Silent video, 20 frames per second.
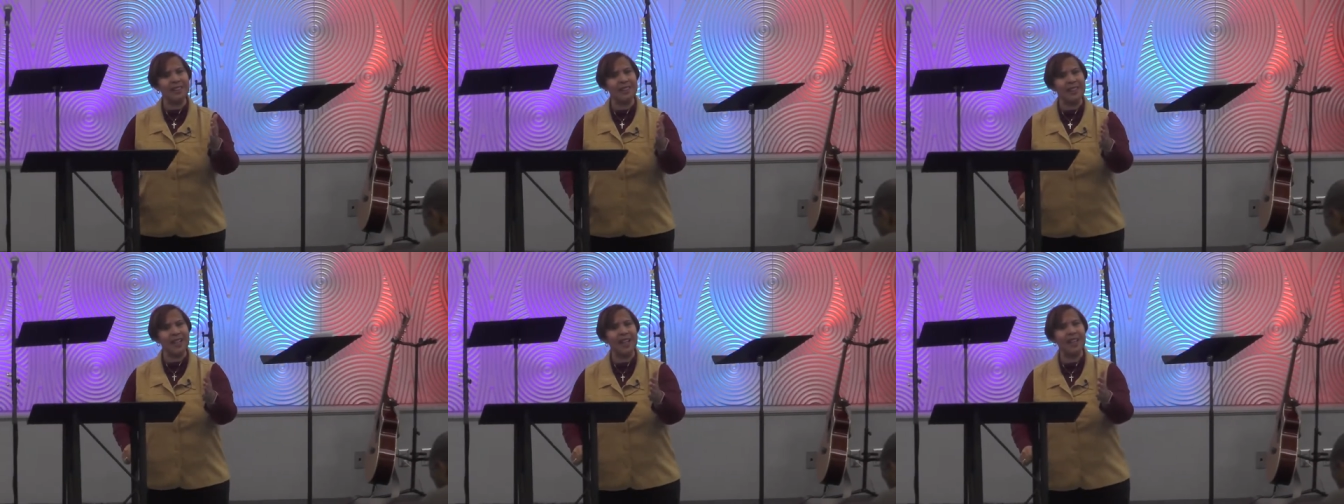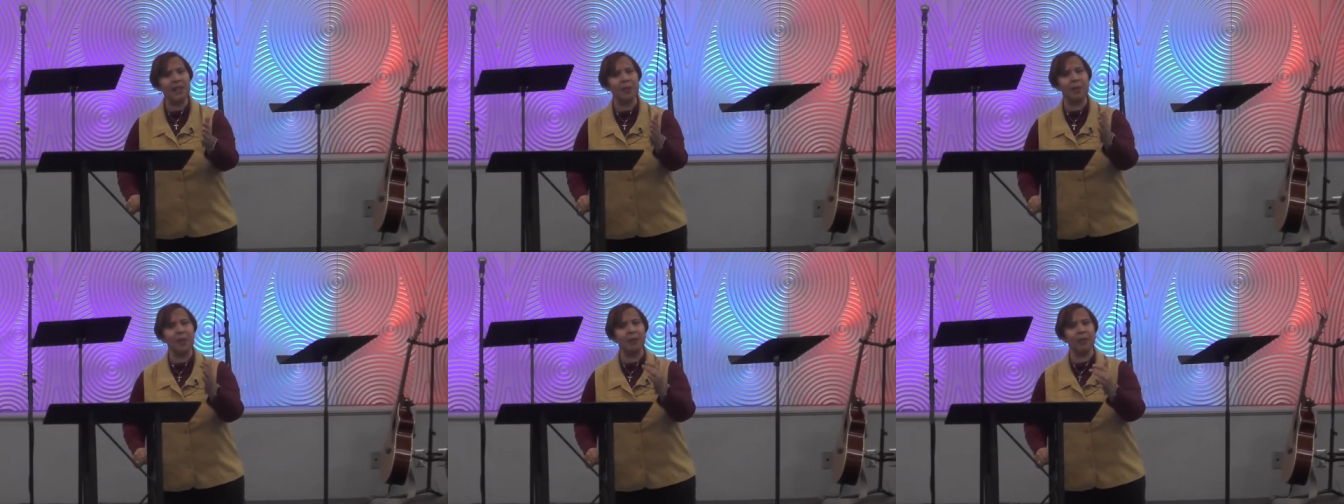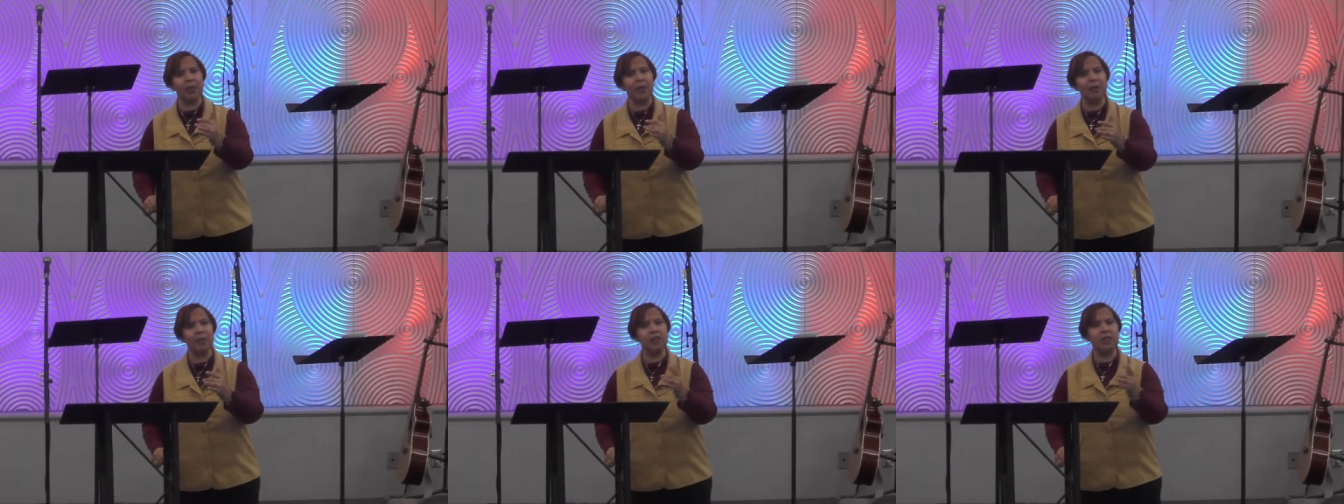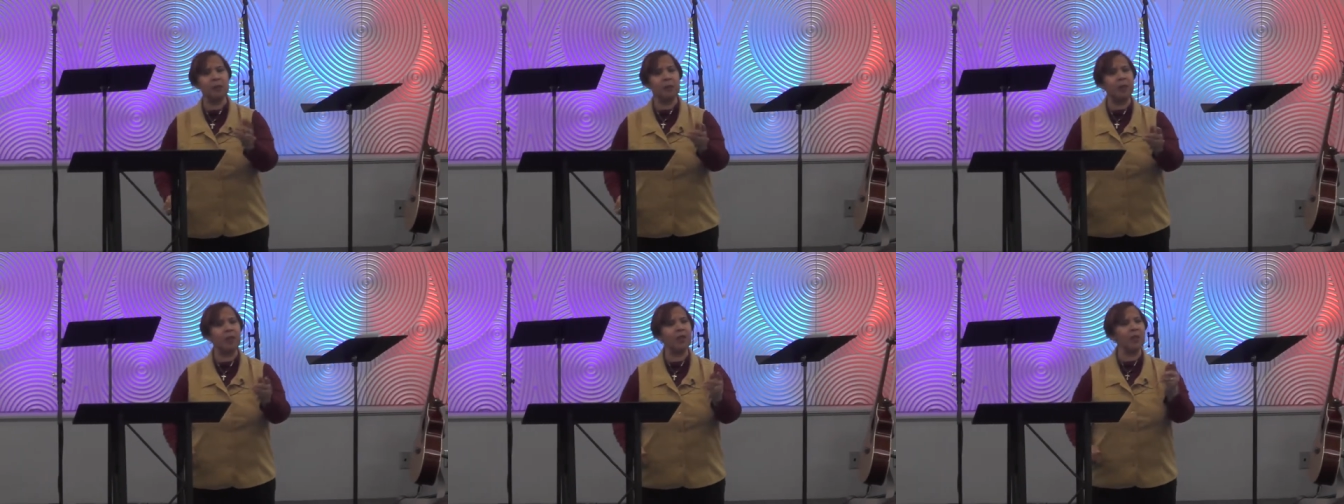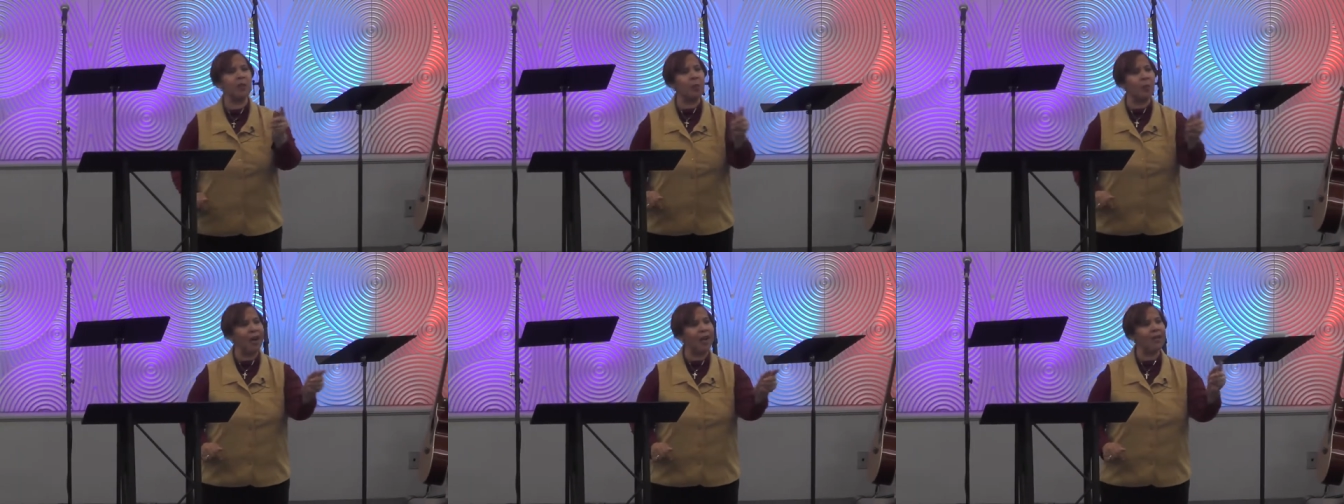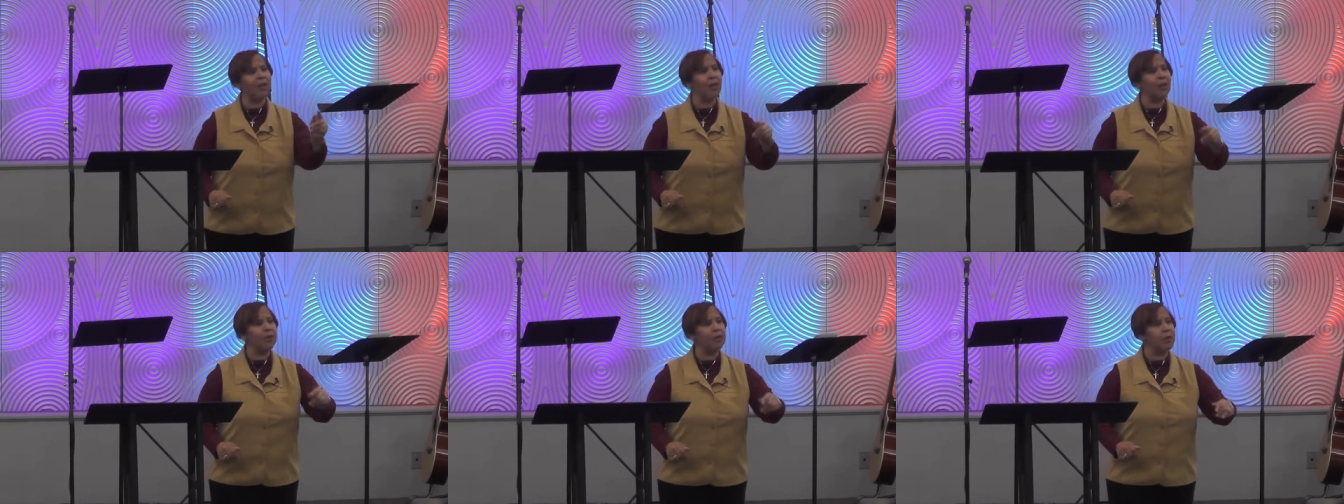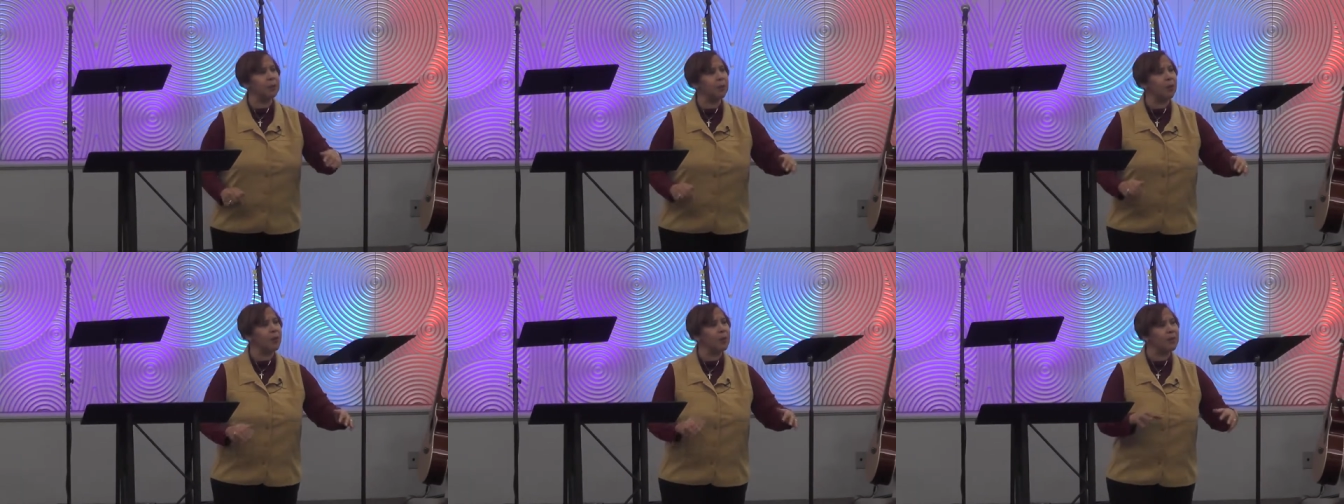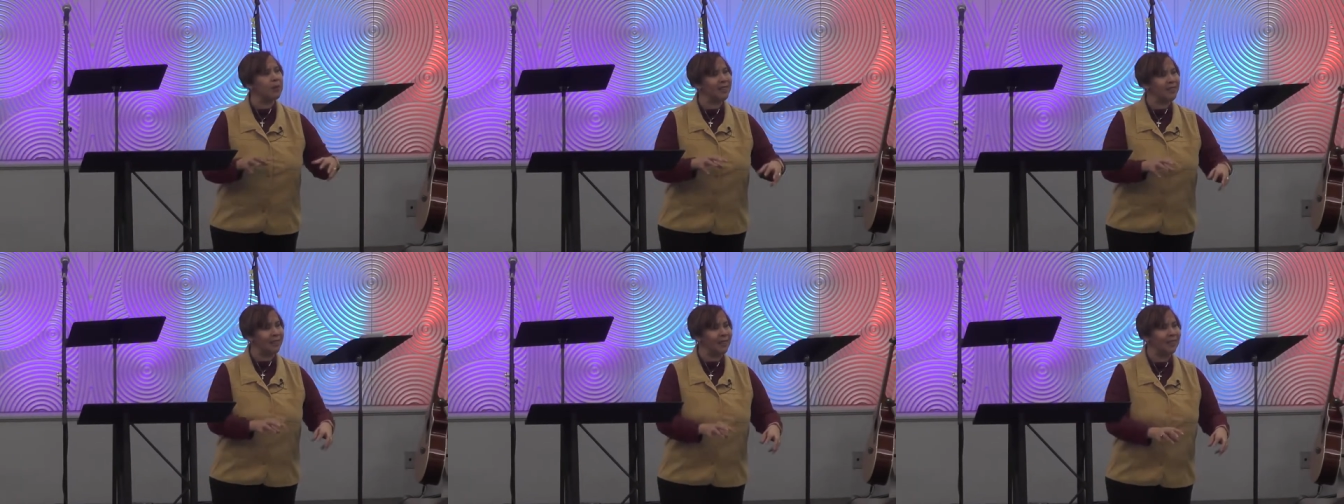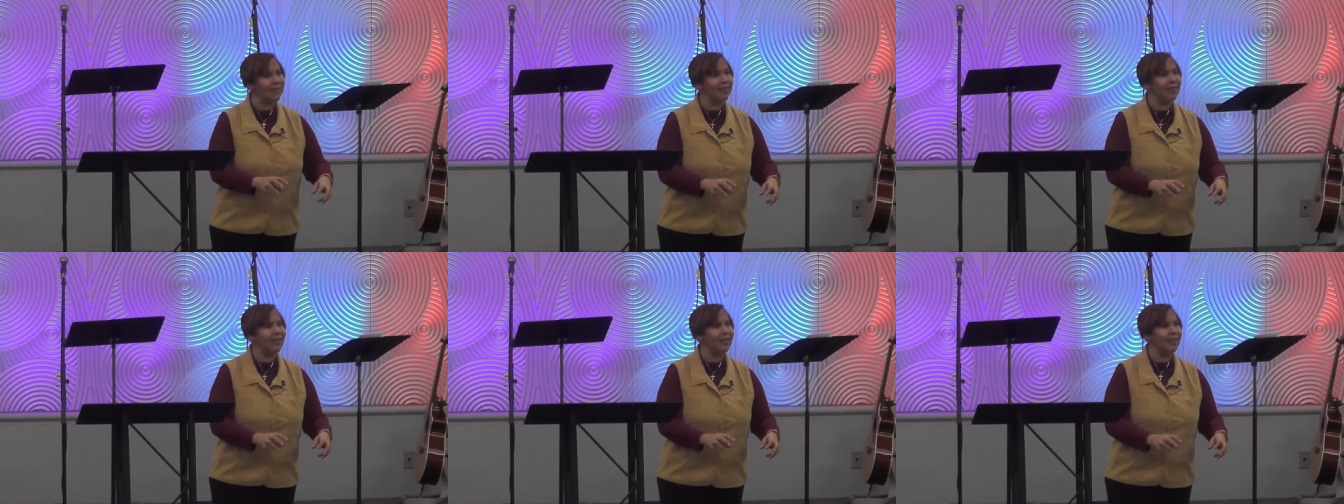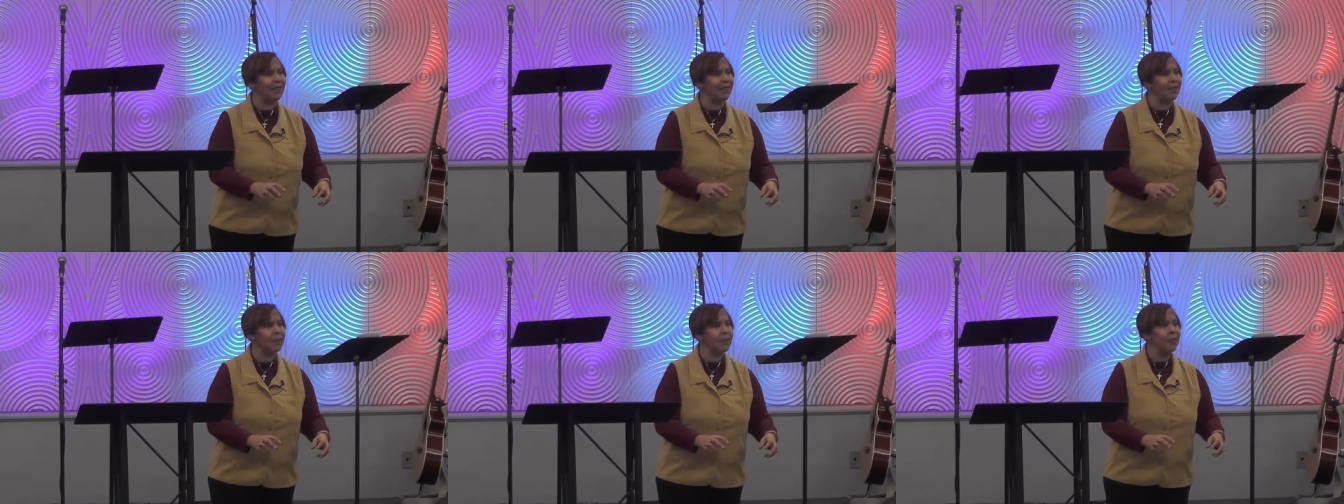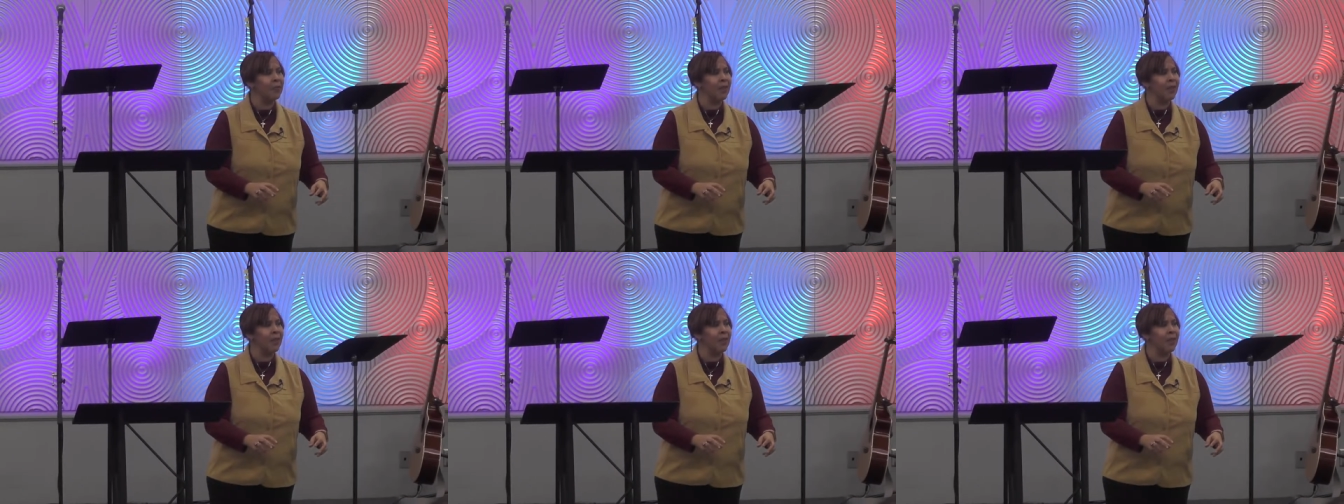said about the Holy Spirit and why the Holy Spirit was sent here